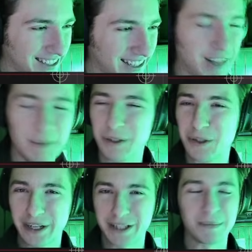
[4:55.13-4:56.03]
But you
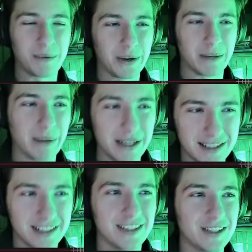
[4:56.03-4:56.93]
get the point.
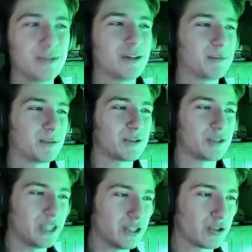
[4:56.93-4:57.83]
Basically, you can
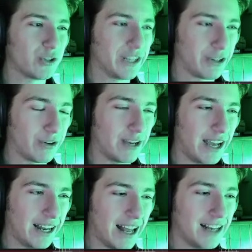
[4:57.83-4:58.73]
procedurally
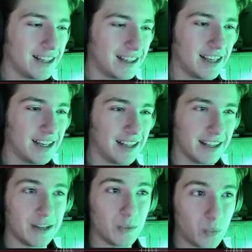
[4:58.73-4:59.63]
create anything
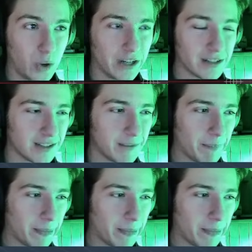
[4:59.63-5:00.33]
that you want